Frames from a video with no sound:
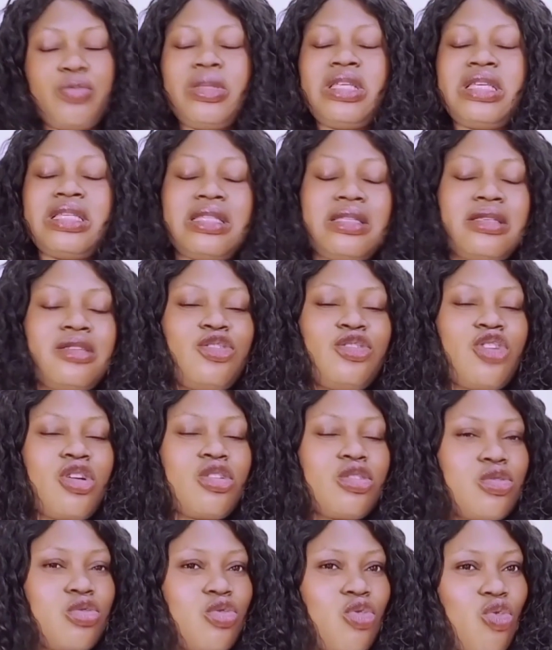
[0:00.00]
Please
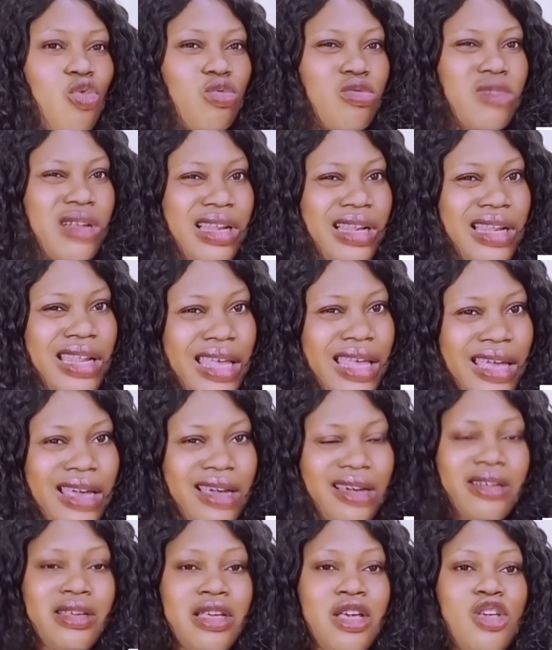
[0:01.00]
just click,
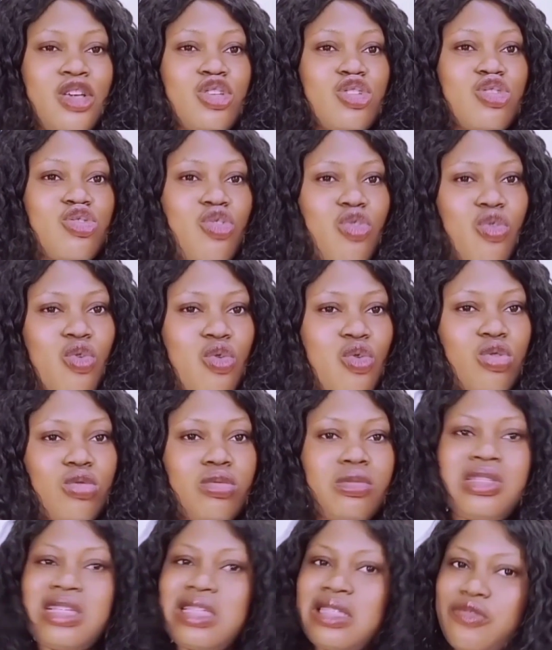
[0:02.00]

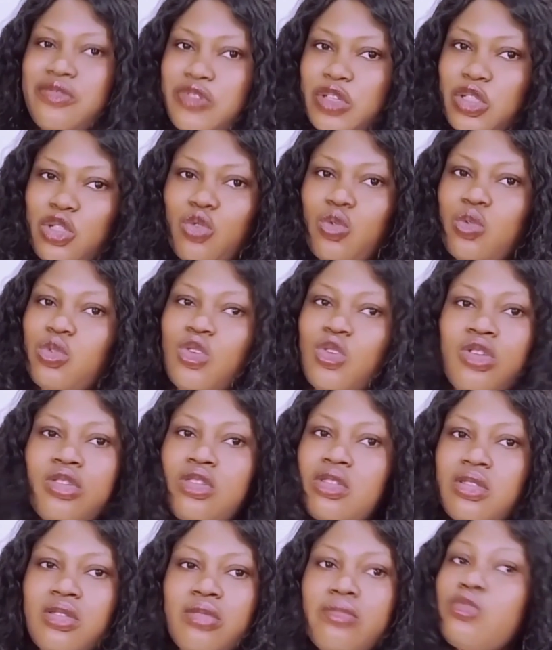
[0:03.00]
screw this video.
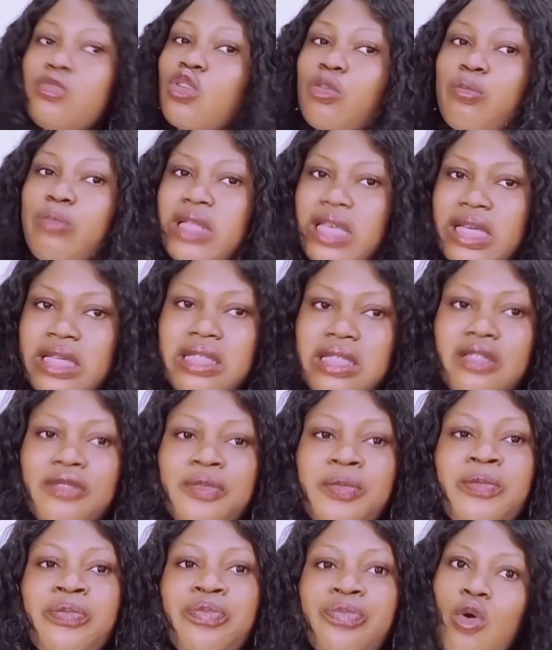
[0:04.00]
Don't play it
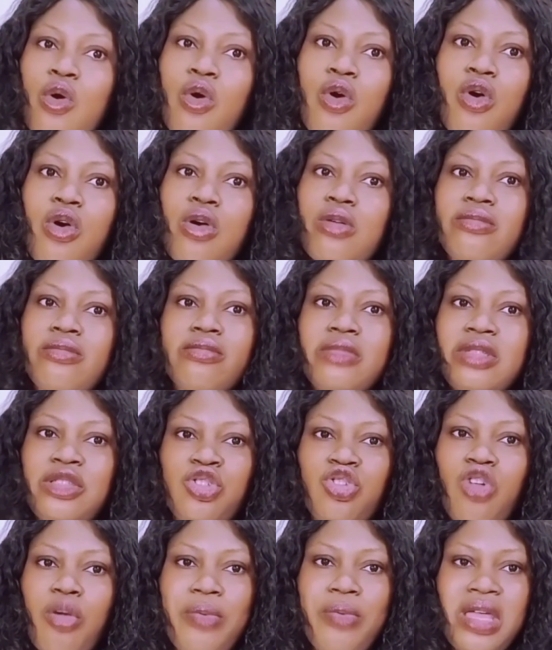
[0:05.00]
or
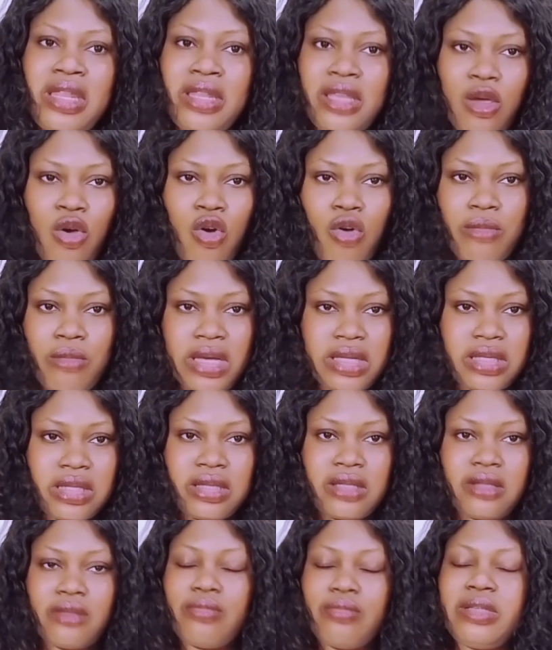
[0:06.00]
drop any
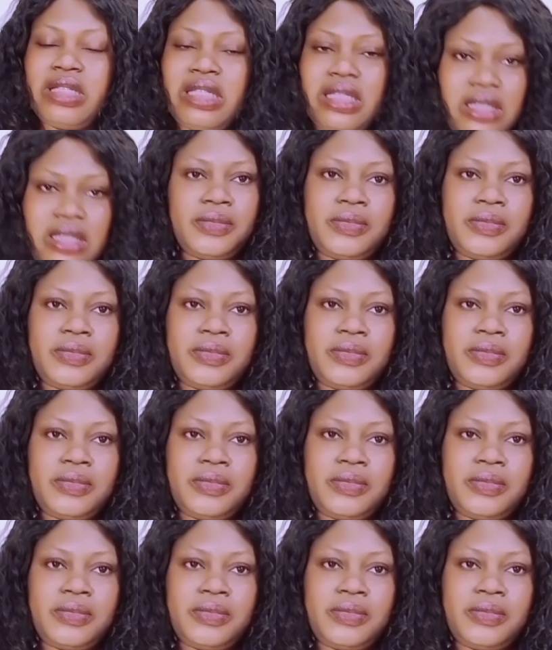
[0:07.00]
comments, please.